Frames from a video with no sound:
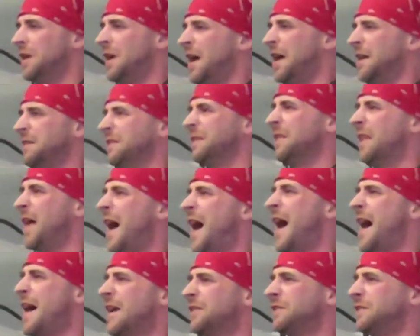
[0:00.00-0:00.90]
At
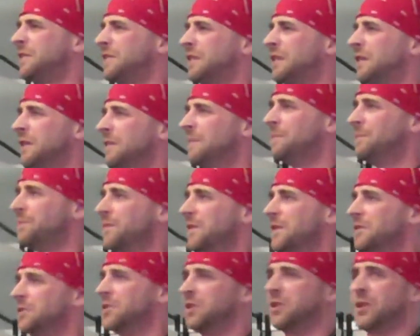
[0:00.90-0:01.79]
last,
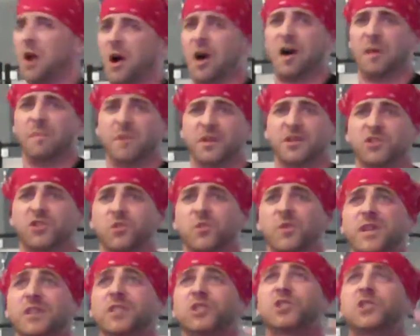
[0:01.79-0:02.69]
the garbage reached